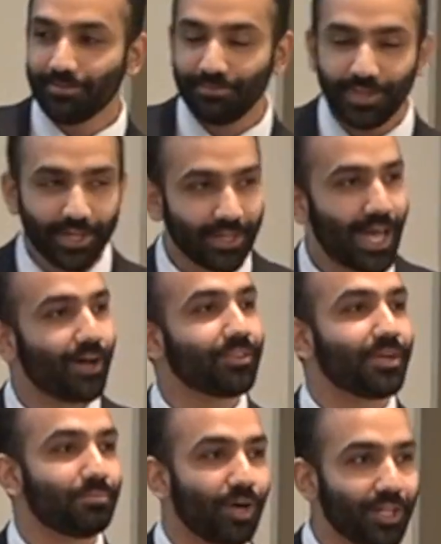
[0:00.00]
feel how the
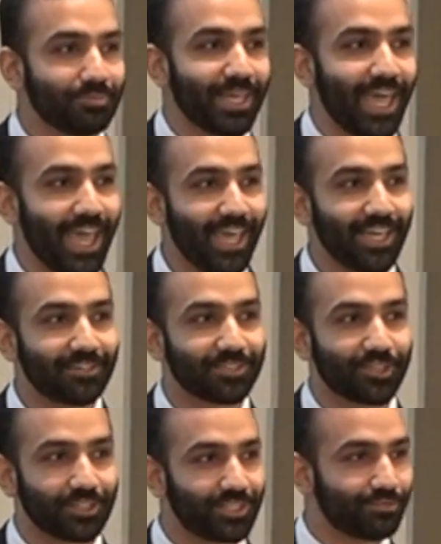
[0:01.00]
umbrella behaves
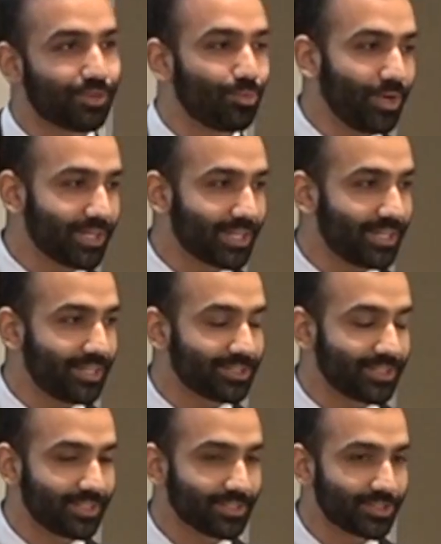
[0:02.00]
under different wind
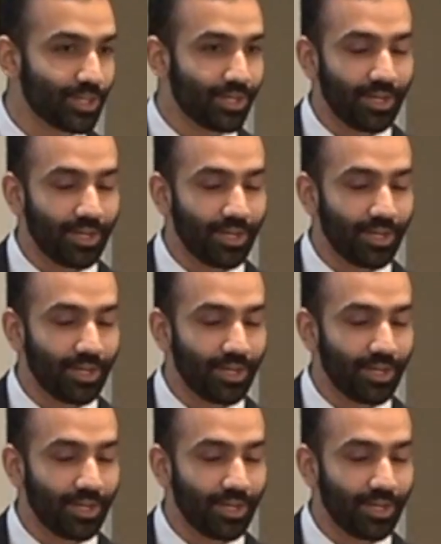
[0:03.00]
conditions.